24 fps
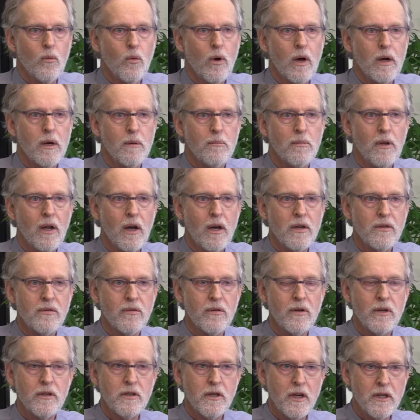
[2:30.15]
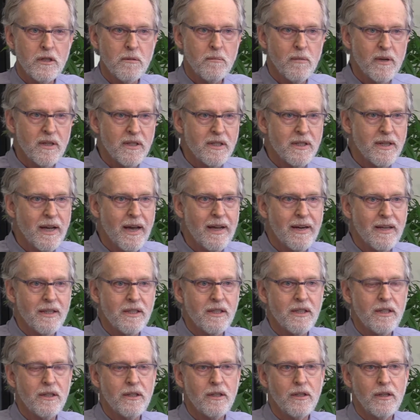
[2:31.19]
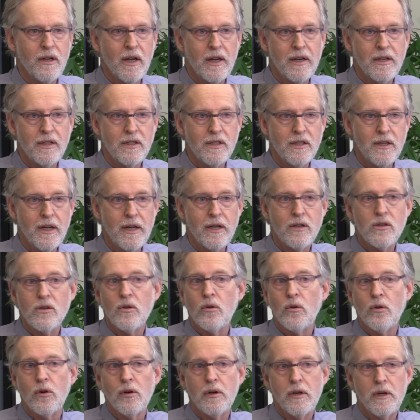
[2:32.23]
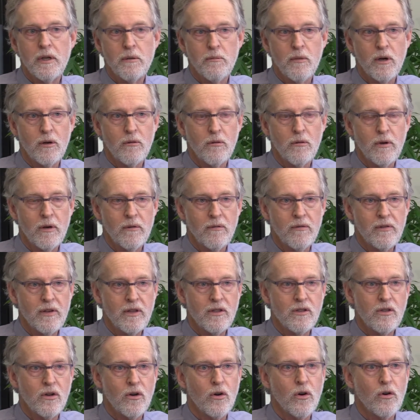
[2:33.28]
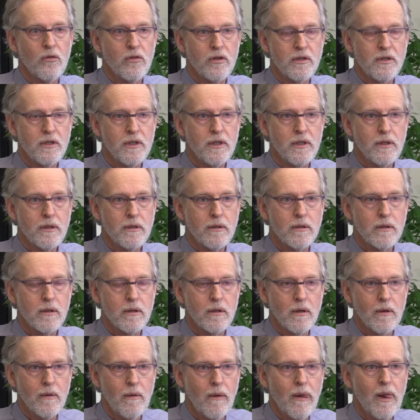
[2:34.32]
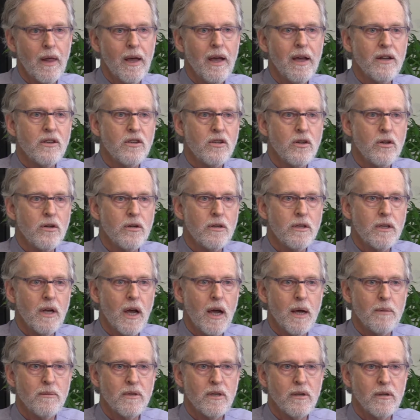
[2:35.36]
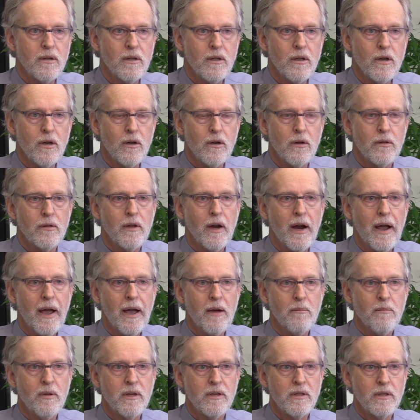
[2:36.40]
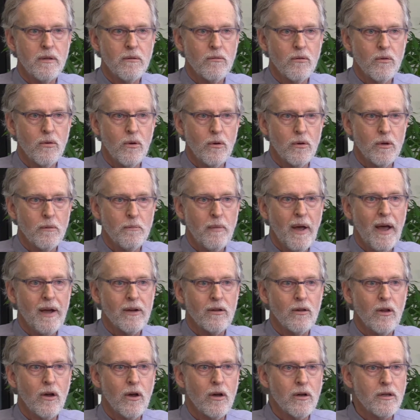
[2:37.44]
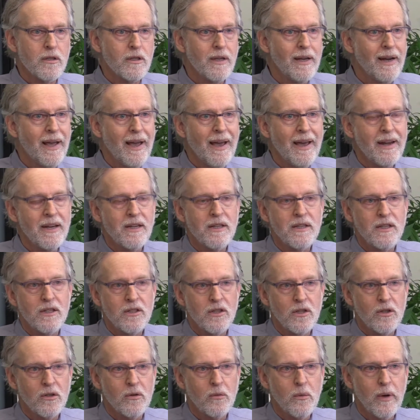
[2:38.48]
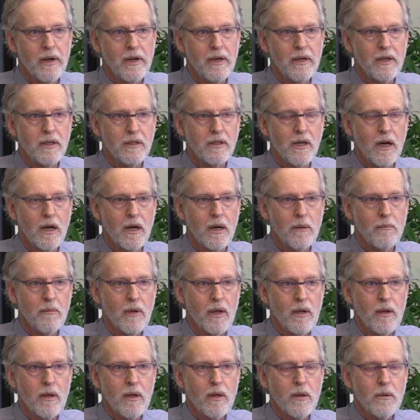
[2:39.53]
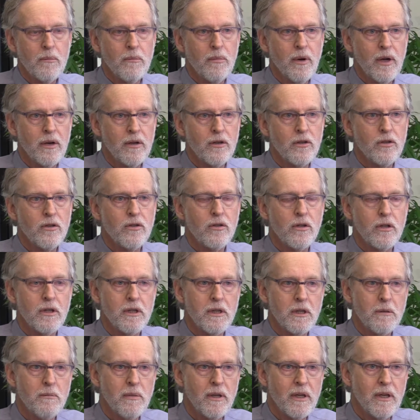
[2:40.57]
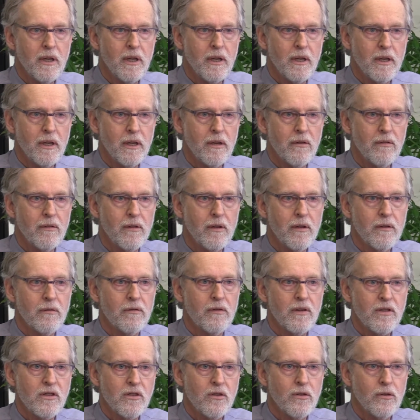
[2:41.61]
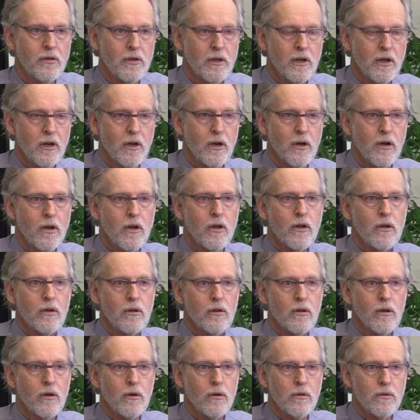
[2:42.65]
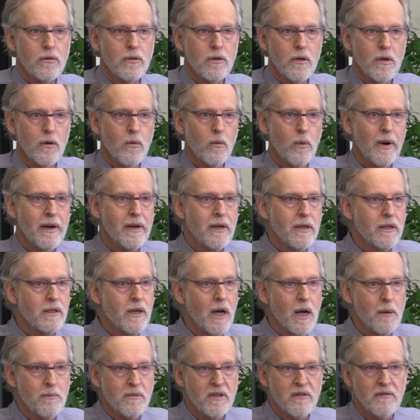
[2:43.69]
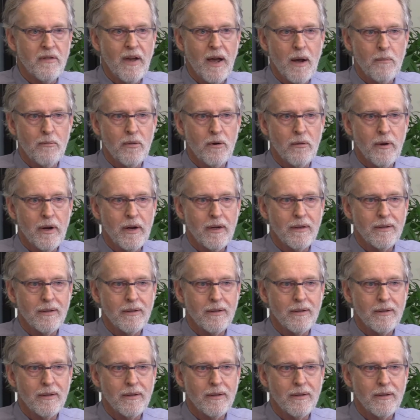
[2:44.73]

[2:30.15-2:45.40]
one applies for adjustment of status in the United States or an immigrant visa overseas. At certain times of the year, there have been some quota backlogs that add additional waiting time, but usually at the beginning of the fiscal year, those waiting times evaporate.